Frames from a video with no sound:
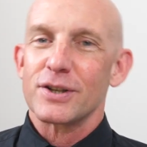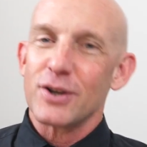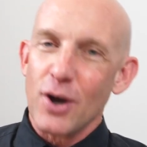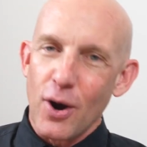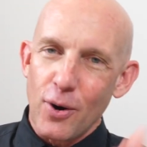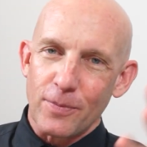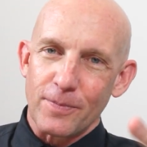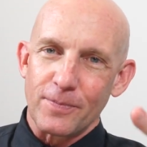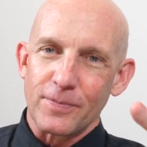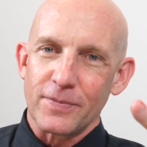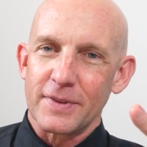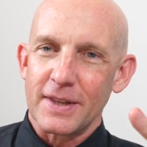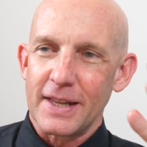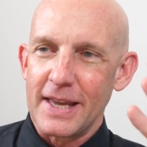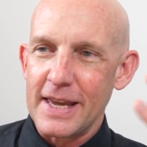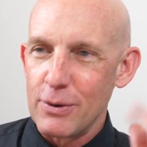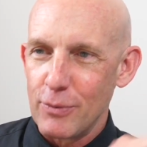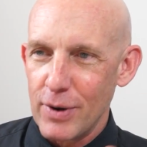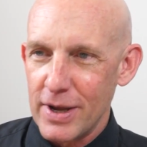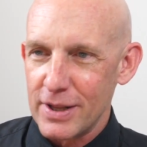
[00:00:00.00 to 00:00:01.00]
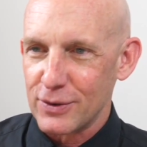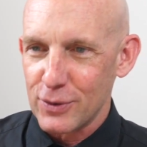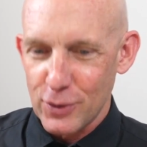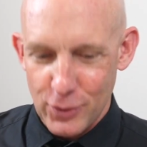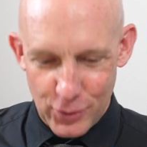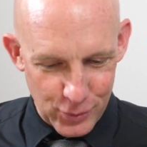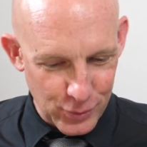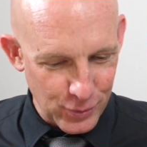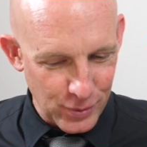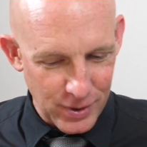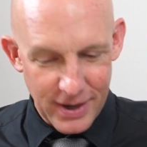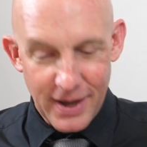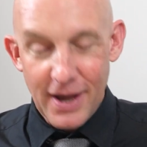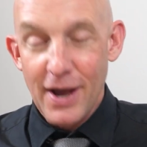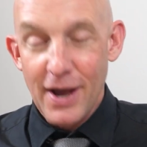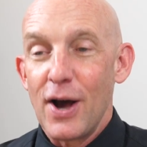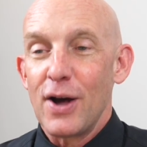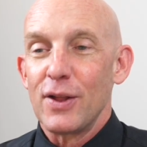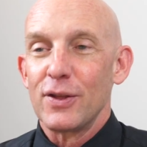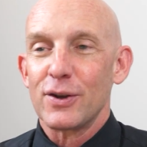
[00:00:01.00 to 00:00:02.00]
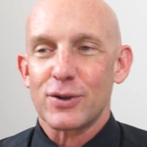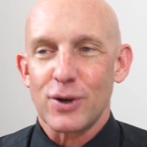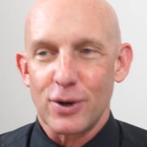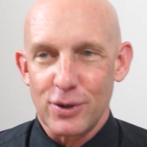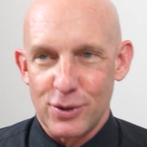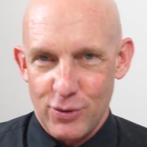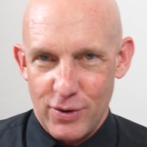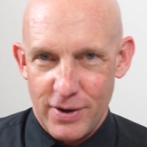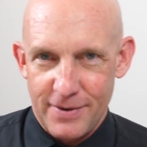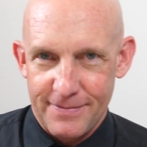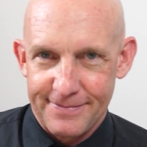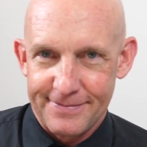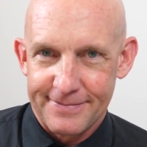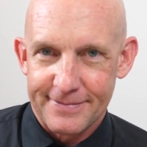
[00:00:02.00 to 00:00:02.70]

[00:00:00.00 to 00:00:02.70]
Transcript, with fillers: So he went through the surgery,